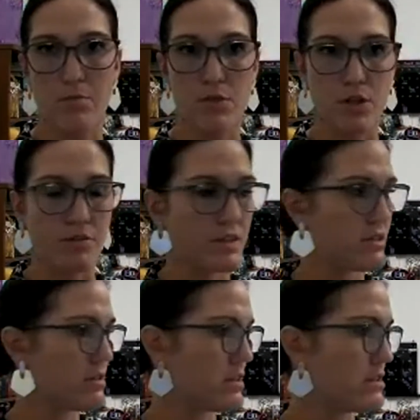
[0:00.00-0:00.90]

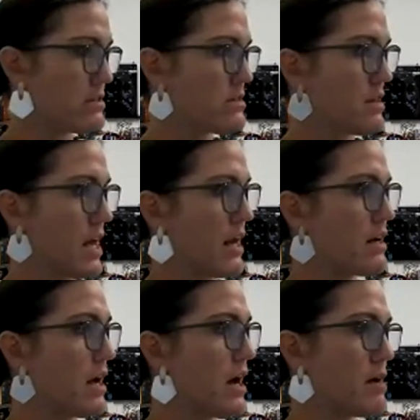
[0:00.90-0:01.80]
services that
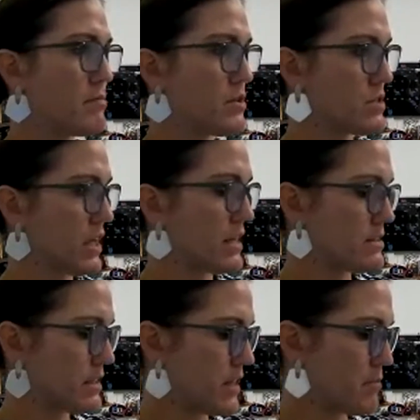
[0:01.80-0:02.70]
I'm using as
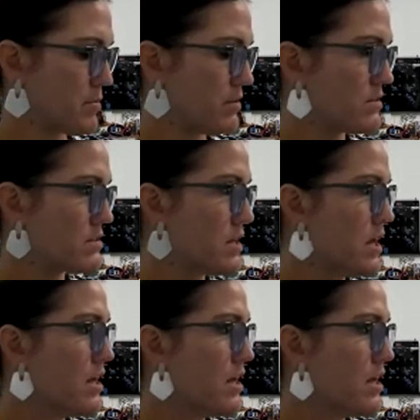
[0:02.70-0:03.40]
examples.